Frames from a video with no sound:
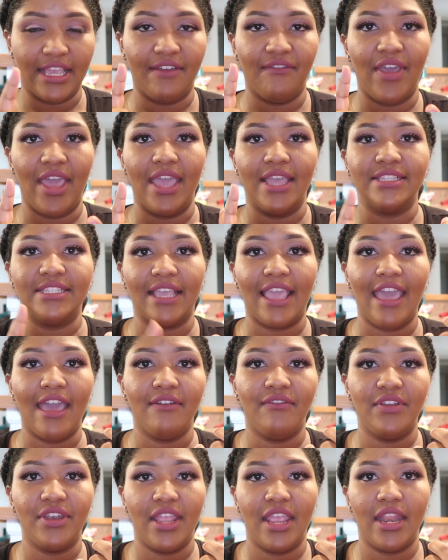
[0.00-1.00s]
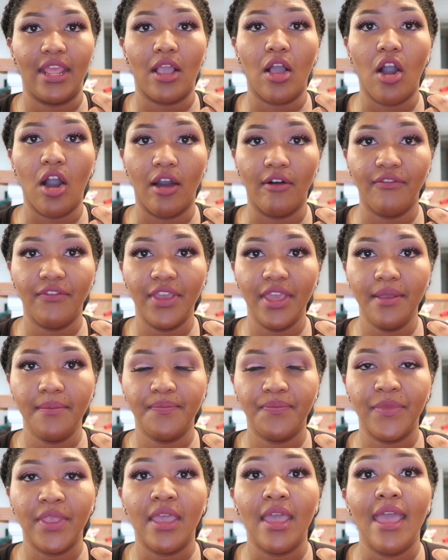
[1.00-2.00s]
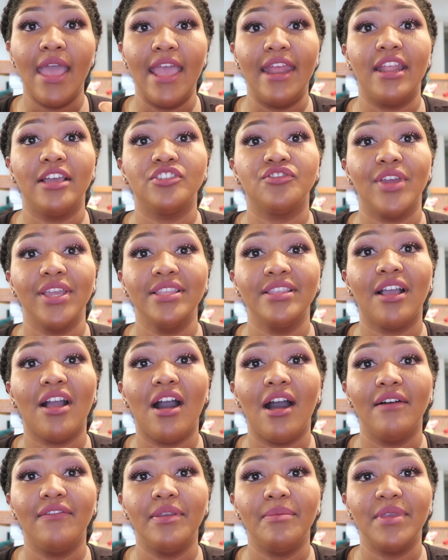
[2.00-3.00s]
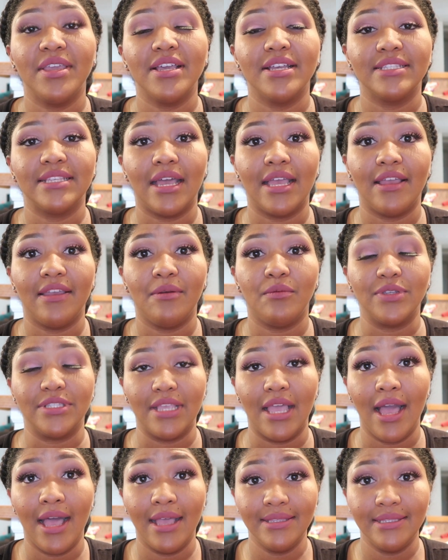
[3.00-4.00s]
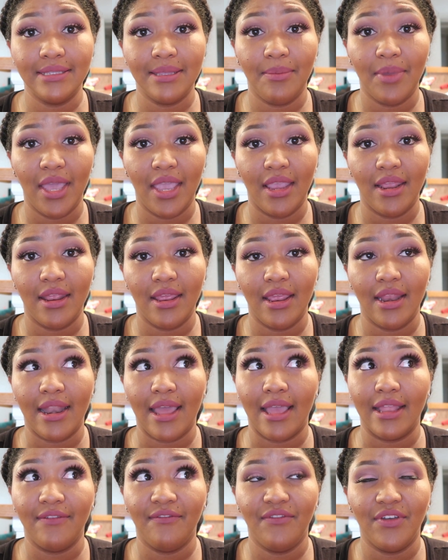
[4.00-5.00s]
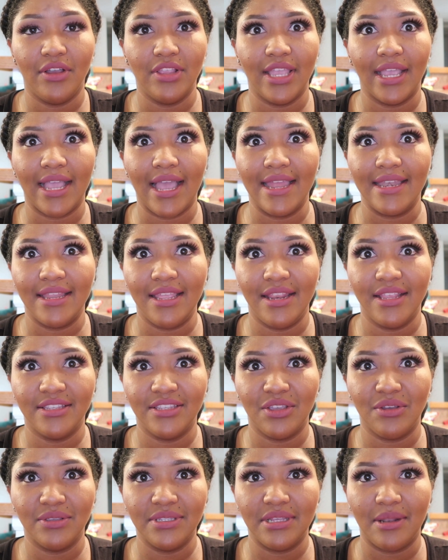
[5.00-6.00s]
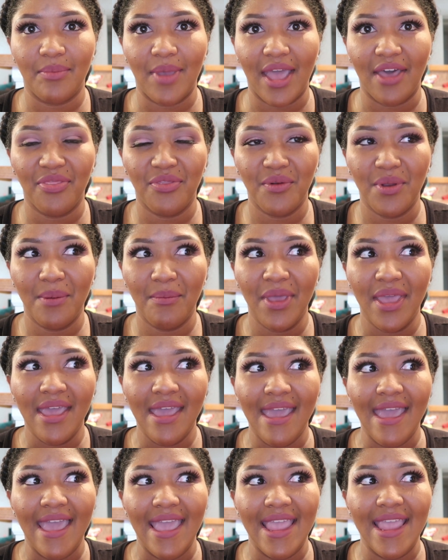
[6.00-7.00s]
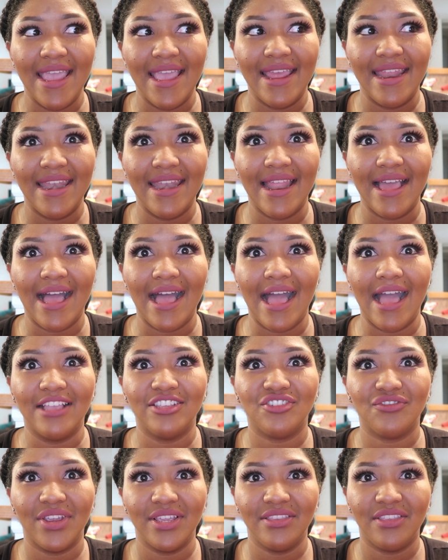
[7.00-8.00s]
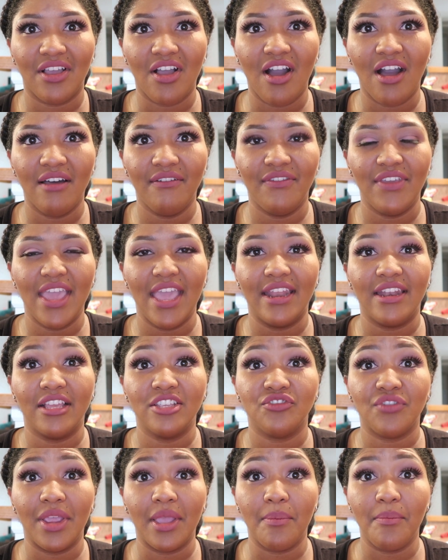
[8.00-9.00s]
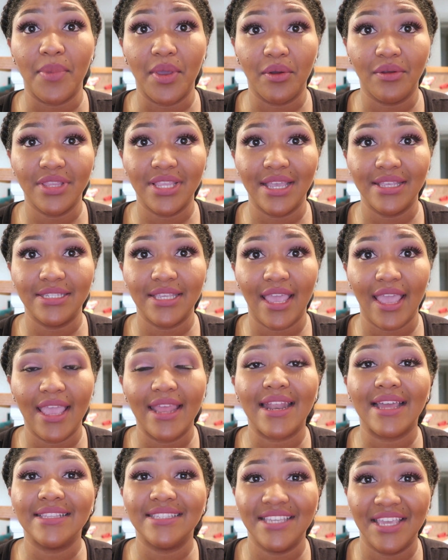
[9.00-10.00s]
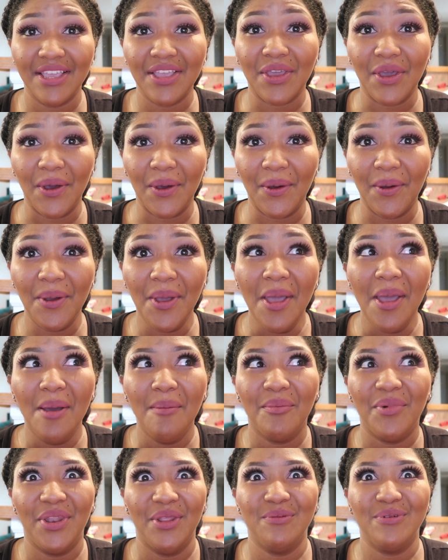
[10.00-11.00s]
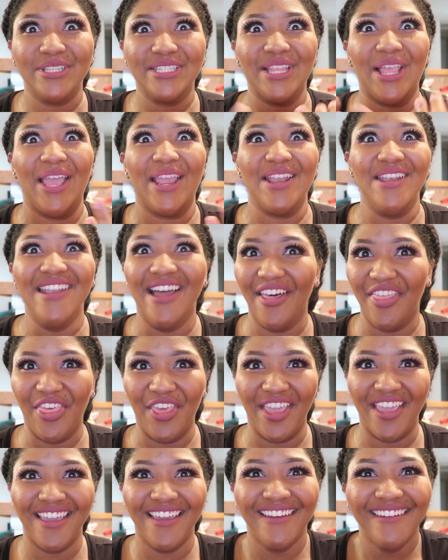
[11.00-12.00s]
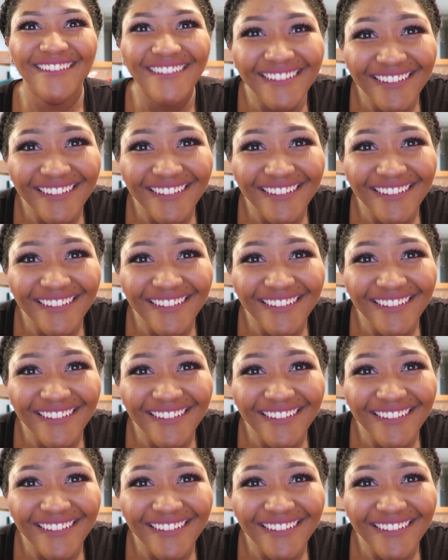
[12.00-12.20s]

I've had decaffeinated coffee, and I drank the coffee because I was constipated and I felt like I needed to go to the bathroom, and I drank the coffee and I drank milk that day, and I did go, but it was like nothing.